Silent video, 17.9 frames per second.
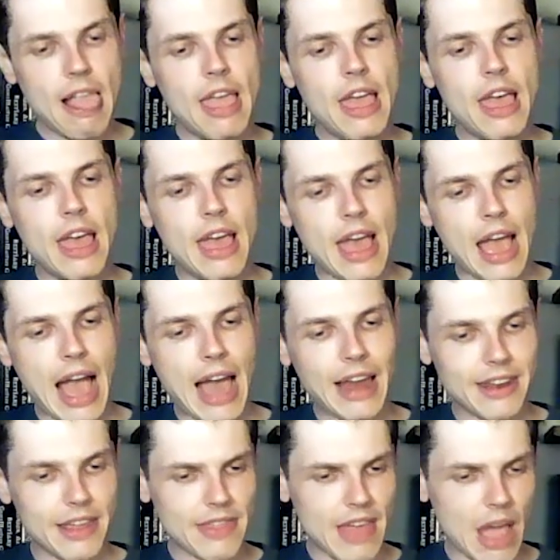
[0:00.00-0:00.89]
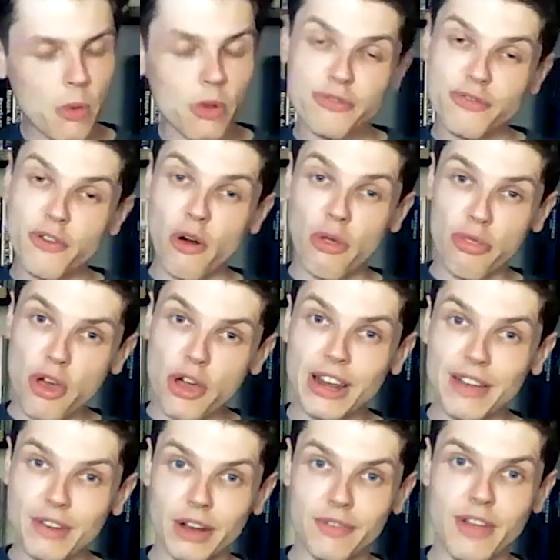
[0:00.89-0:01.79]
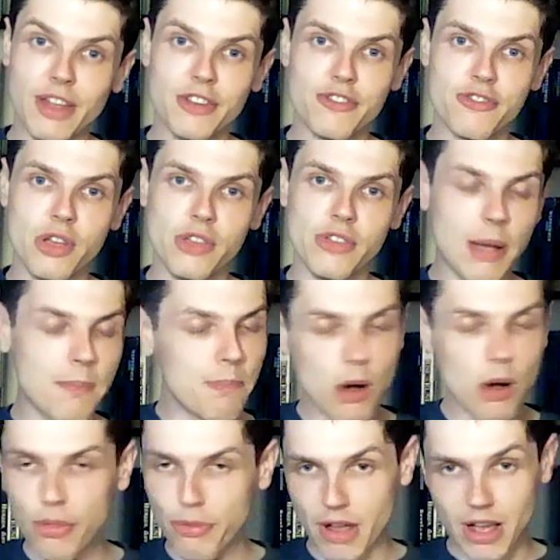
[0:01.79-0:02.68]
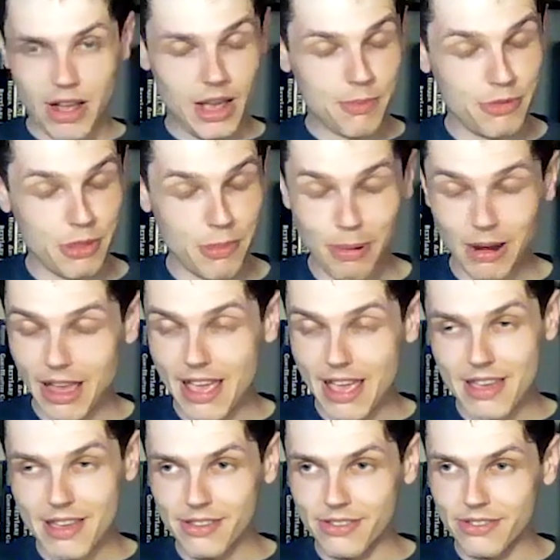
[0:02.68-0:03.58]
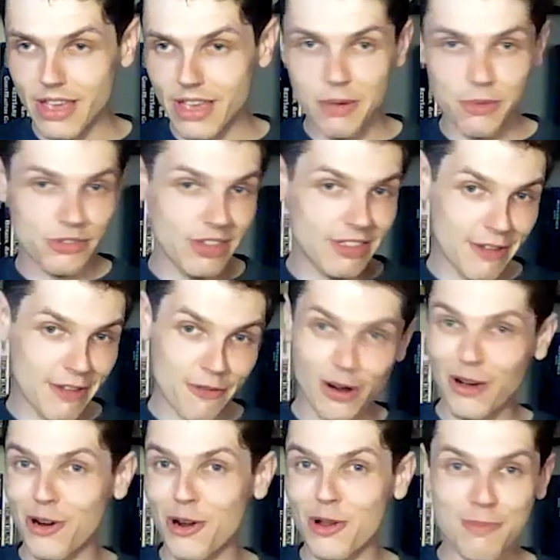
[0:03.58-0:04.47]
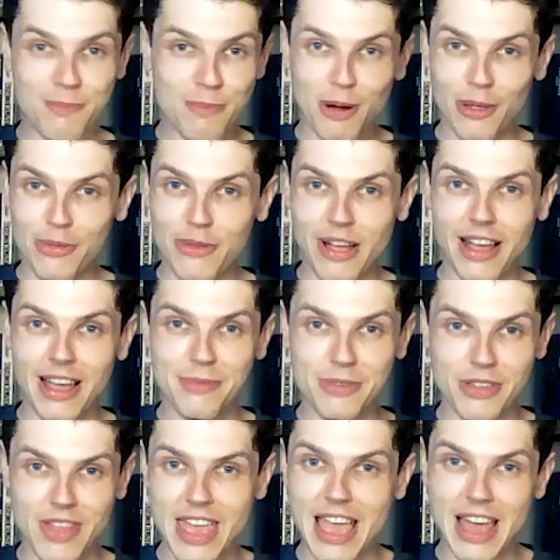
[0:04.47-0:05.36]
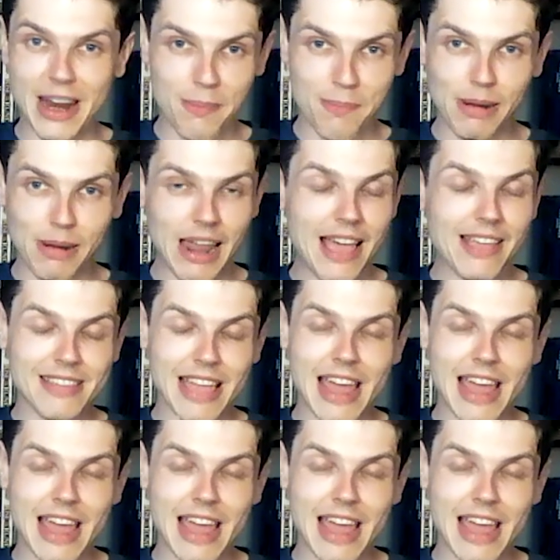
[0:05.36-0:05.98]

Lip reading: And that was for 3rd level adventurers, and both times the players, it was a different group both times, and they had a blast.